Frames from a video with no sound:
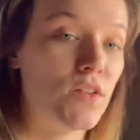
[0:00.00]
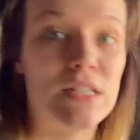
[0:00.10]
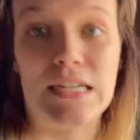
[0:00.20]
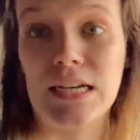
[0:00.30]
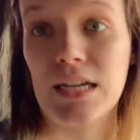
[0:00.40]

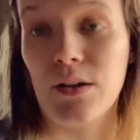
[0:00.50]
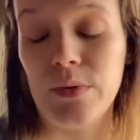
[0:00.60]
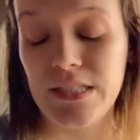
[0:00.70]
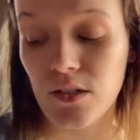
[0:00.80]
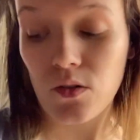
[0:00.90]
on deck.
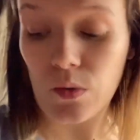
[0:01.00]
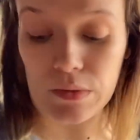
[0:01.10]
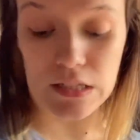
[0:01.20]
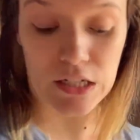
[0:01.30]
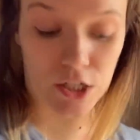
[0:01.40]
We still don't
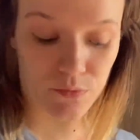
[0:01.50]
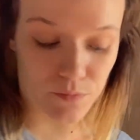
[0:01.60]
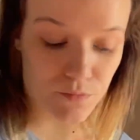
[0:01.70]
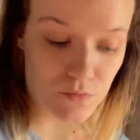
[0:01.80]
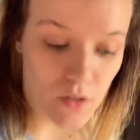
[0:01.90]
really know
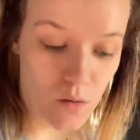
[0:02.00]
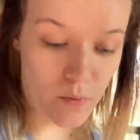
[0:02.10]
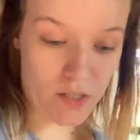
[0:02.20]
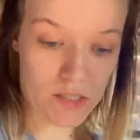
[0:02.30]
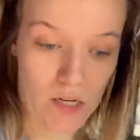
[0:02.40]

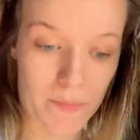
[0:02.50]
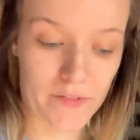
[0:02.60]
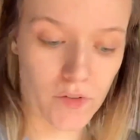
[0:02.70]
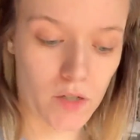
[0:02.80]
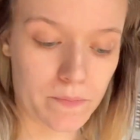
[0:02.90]
where it's
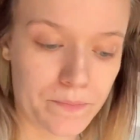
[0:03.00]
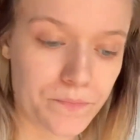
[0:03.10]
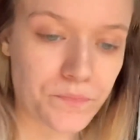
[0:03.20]
coming from.